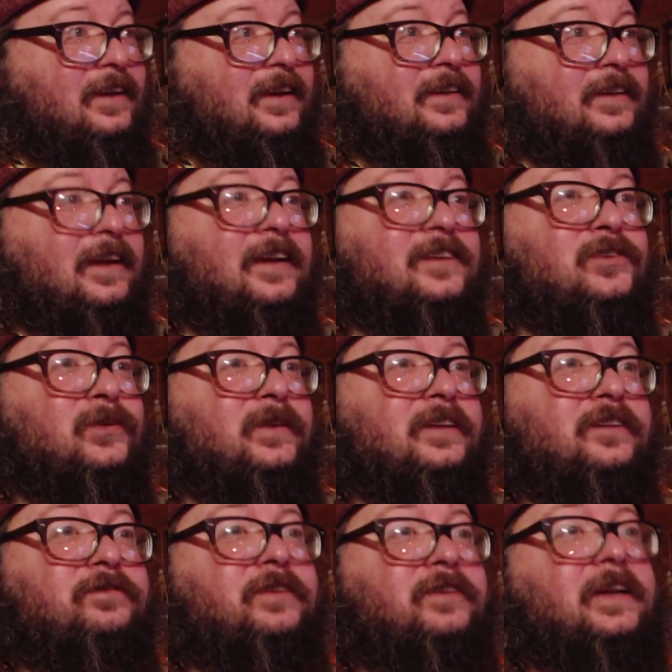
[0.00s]
That's when the
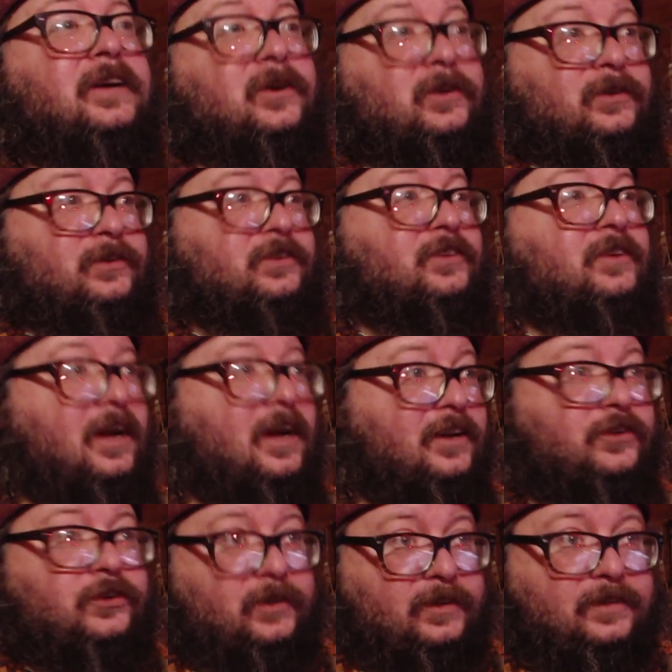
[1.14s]
Pharaoh,
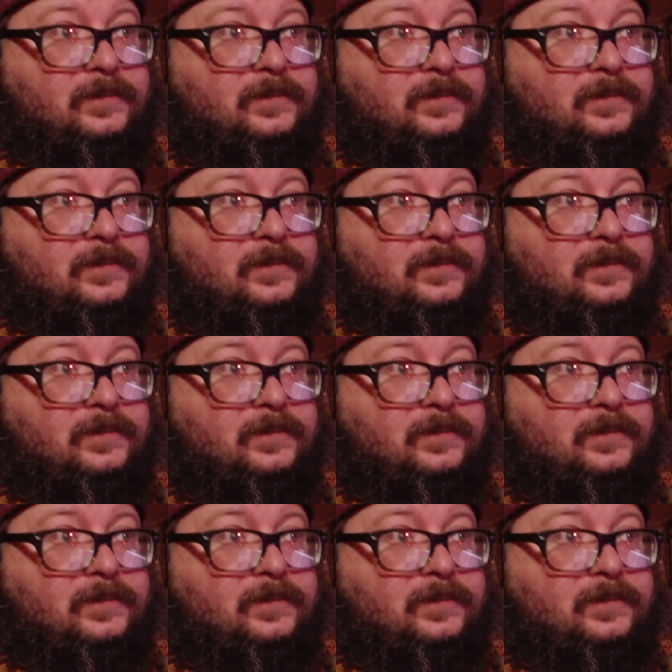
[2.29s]
Djoser,